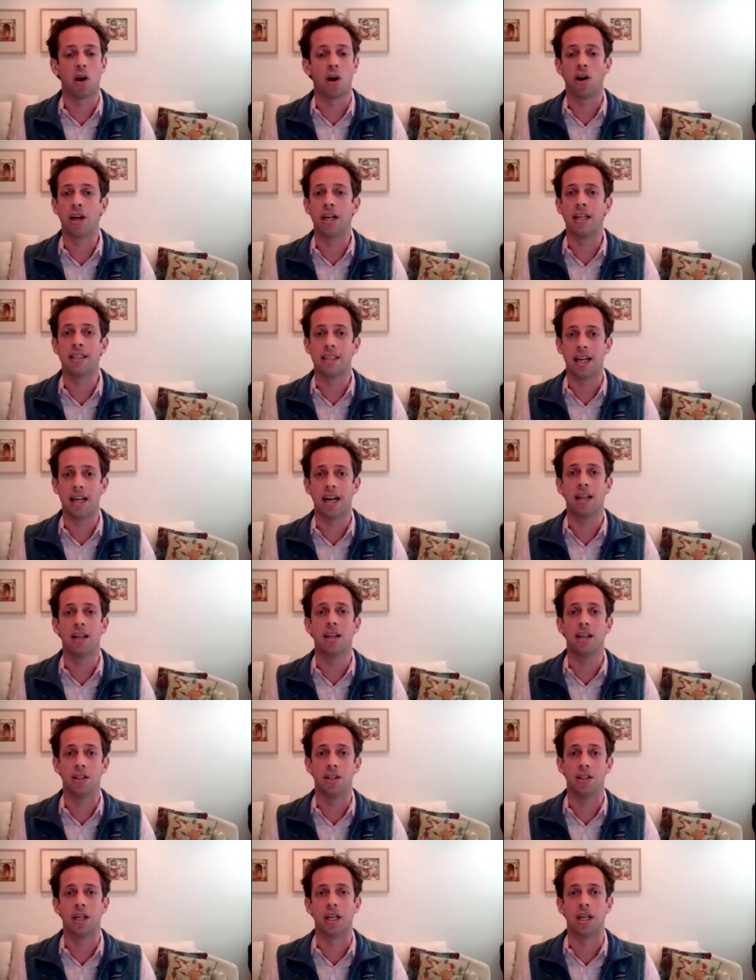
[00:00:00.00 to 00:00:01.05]
our
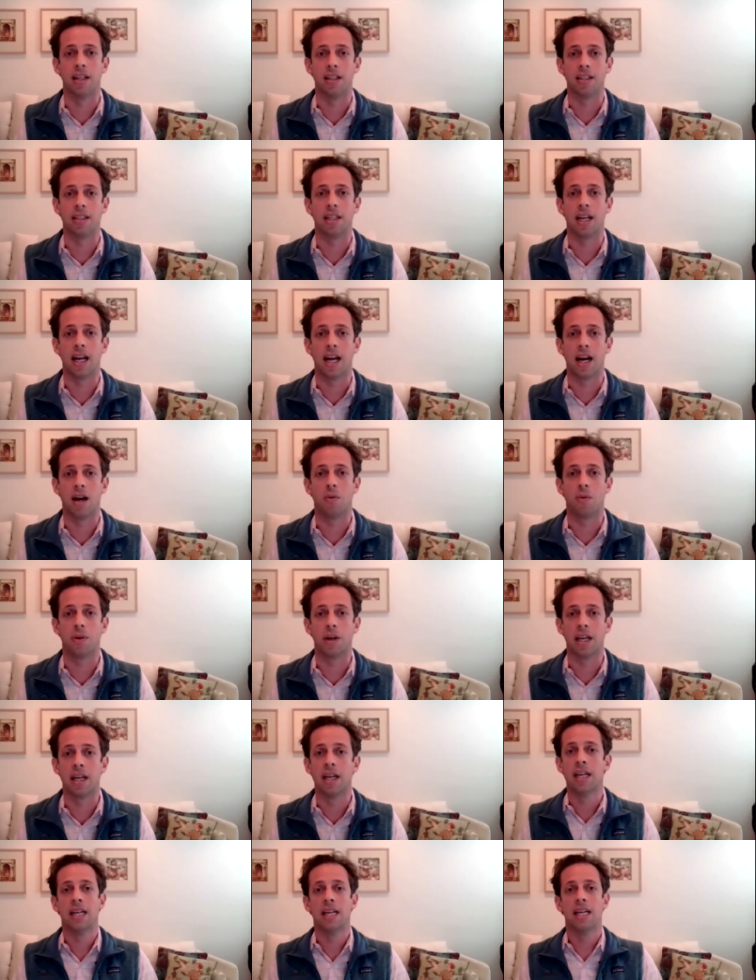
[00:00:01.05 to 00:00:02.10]
intelligence in how
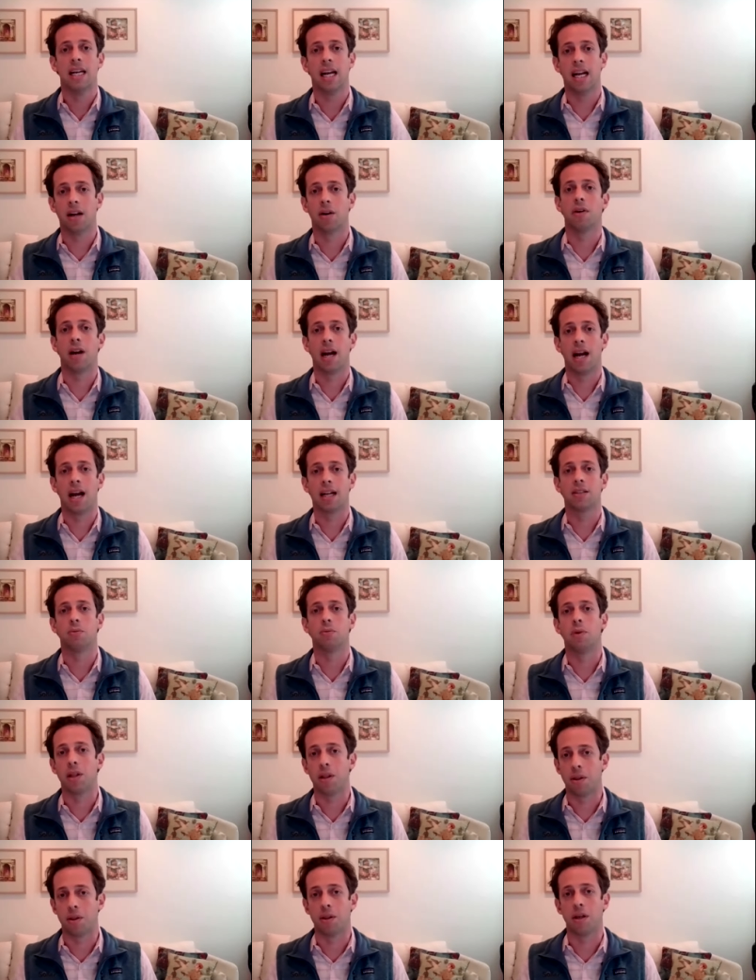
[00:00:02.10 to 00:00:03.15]
we interact
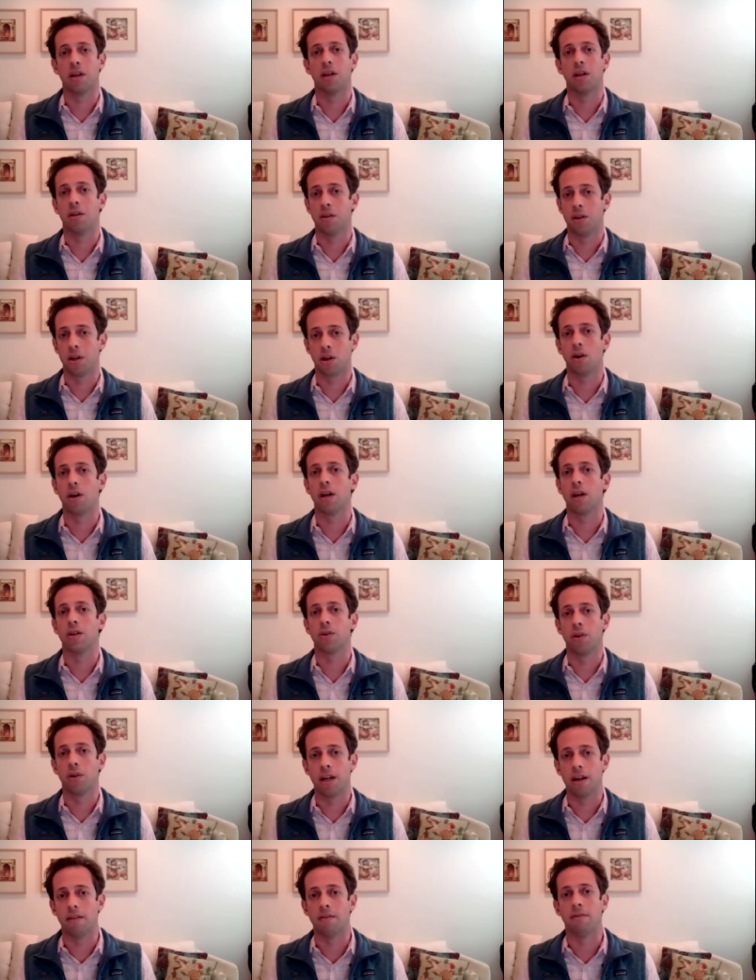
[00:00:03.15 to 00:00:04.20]
with the current
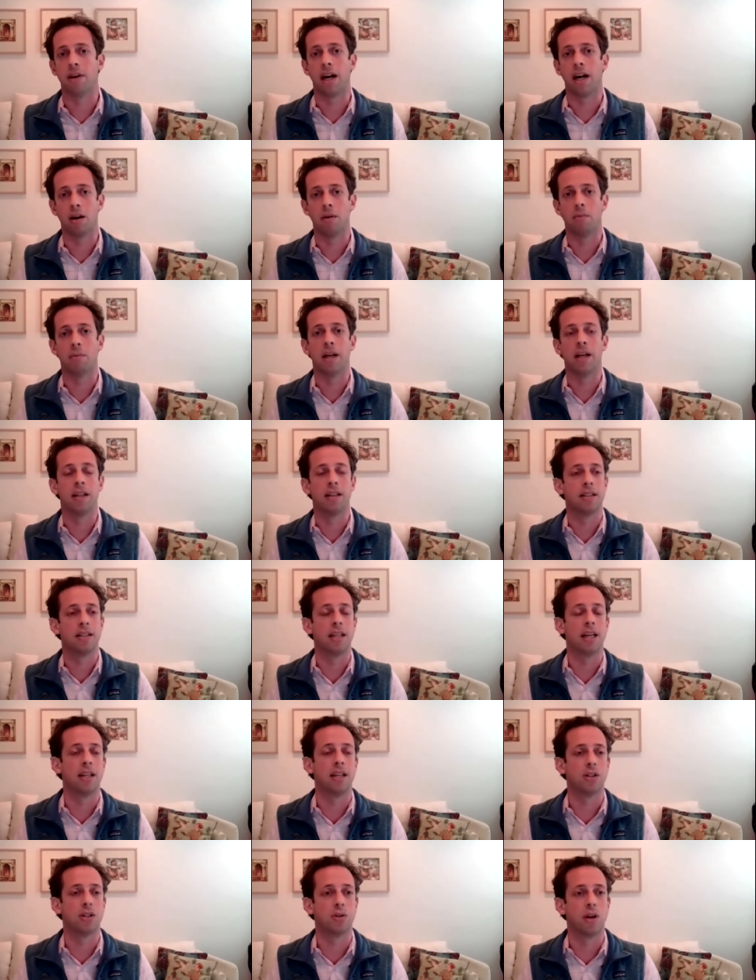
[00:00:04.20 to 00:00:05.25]
grid environment
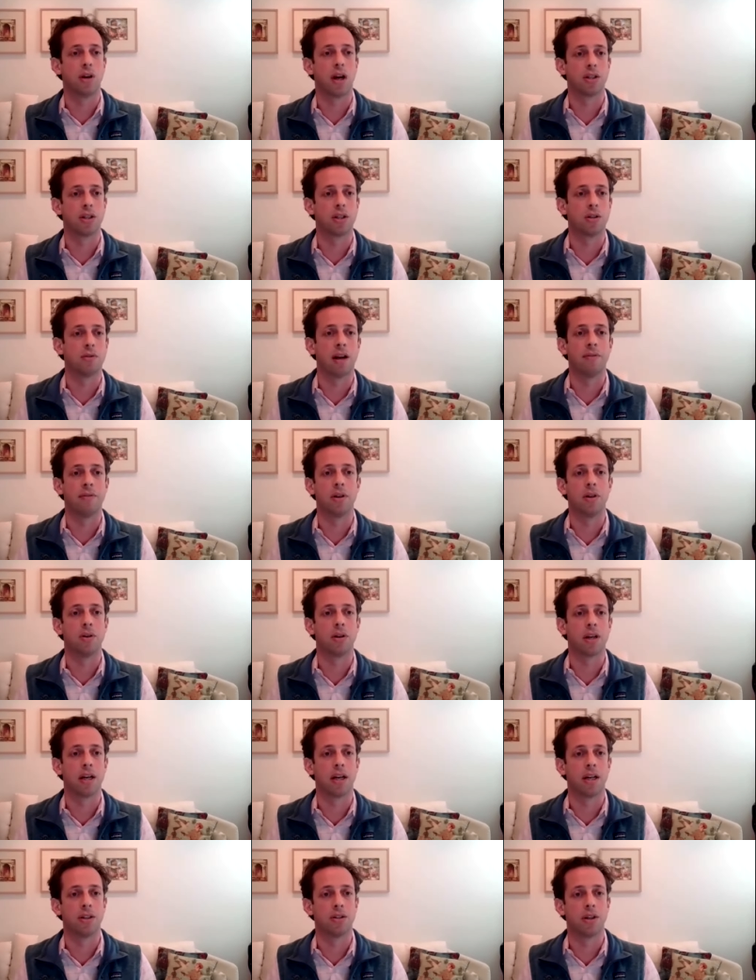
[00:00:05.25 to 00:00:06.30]
and structure
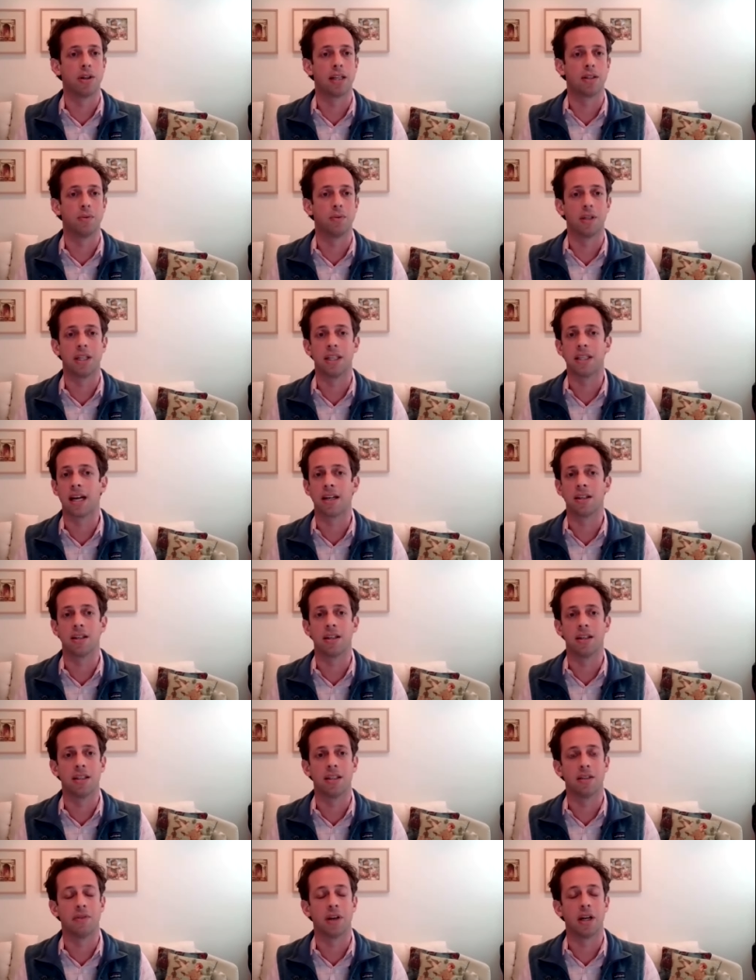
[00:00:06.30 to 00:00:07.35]
revenue contracts with the
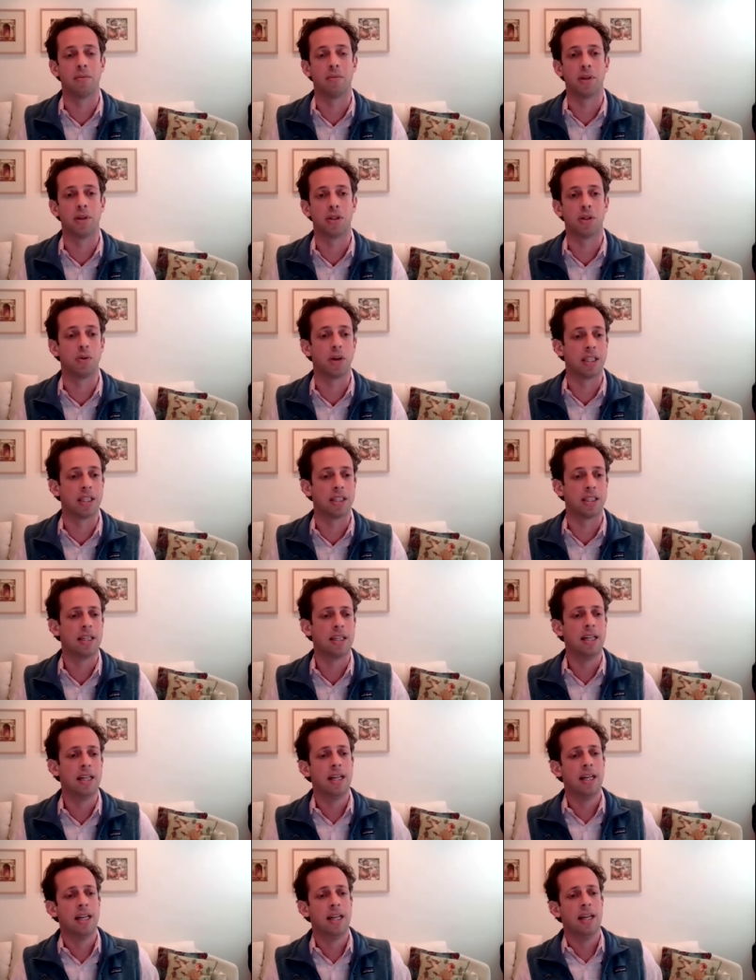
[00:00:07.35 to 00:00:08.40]
technology available to us.